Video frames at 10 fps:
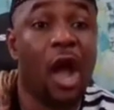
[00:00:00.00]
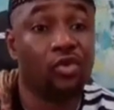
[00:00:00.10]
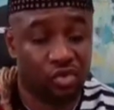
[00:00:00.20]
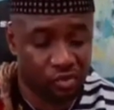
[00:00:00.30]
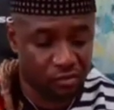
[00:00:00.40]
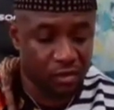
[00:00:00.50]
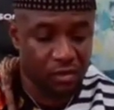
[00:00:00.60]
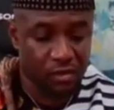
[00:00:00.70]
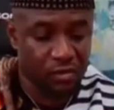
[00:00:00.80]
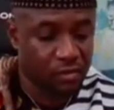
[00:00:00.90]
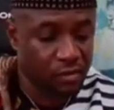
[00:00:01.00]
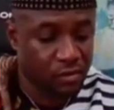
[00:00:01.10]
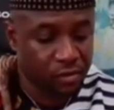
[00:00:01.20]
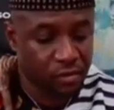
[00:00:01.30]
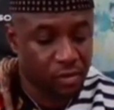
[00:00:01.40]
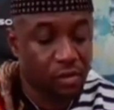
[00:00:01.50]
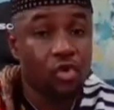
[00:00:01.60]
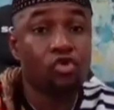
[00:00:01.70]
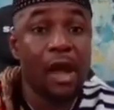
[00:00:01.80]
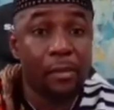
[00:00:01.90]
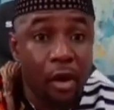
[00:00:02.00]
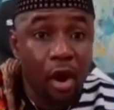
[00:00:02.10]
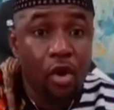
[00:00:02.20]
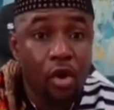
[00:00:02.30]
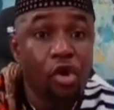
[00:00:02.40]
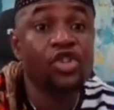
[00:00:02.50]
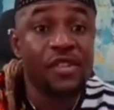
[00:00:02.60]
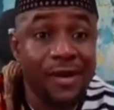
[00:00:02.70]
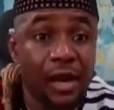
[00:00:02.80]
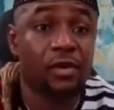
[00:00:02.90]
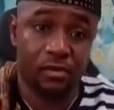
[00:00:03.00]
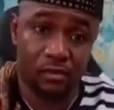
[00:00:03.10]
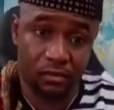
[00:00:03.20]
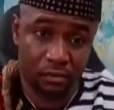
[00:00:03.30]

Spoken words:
out. Ogbebor Ojiwan.